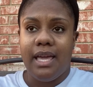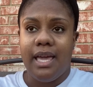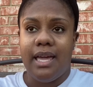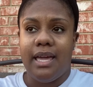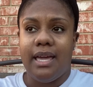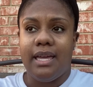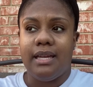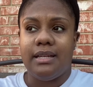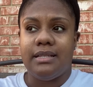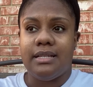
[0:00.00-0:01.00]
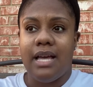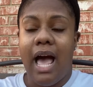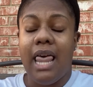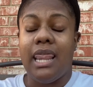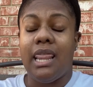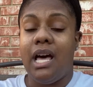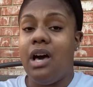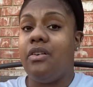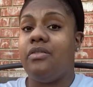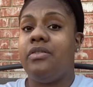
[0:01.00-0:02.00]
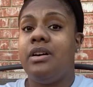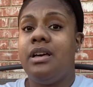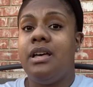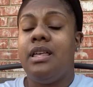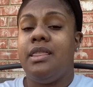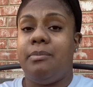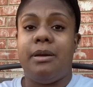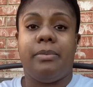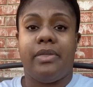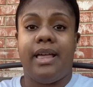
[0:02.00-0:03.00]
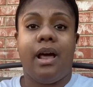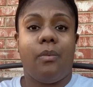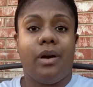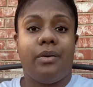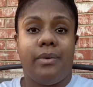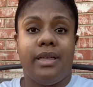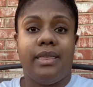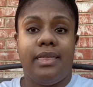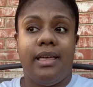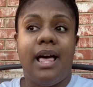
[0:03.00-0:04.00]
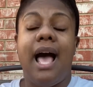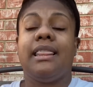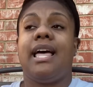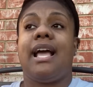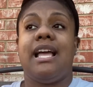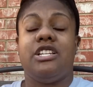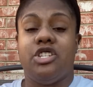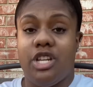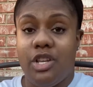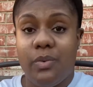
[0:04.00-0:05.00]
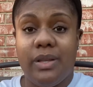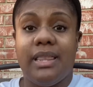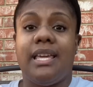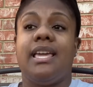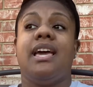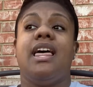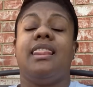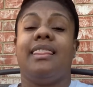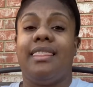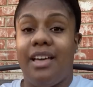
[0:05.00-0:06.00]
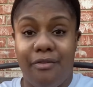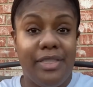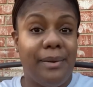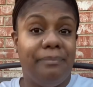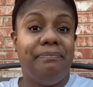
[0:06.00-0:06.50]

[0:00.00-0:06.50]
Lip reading: And I love the people that I work with. Like, I genuinely love them.